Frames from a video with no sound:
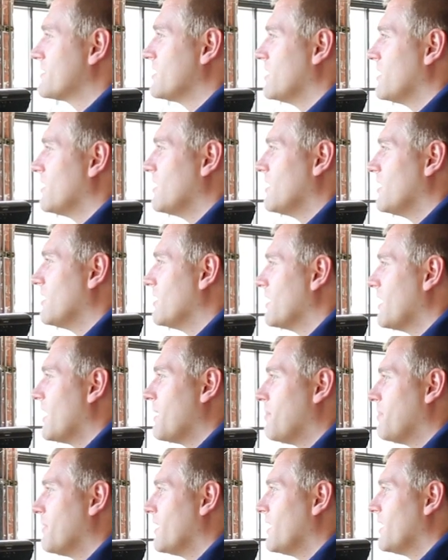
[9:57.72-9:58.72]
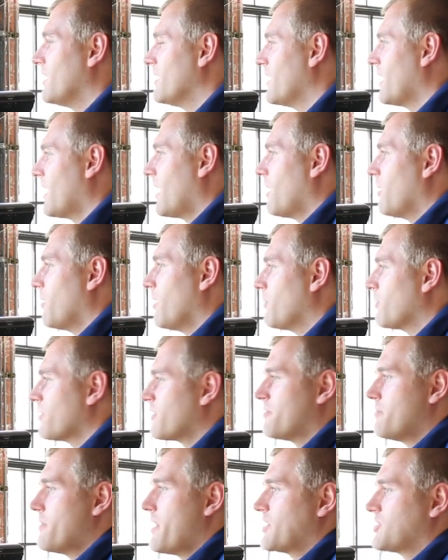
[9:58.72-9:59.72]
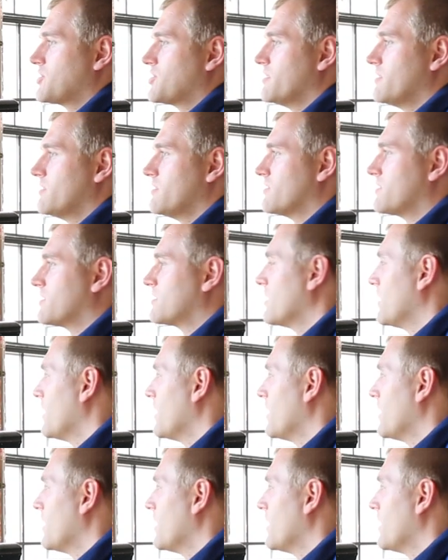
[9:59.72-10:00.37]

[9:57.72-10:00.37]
So, yeah. but I would have imagined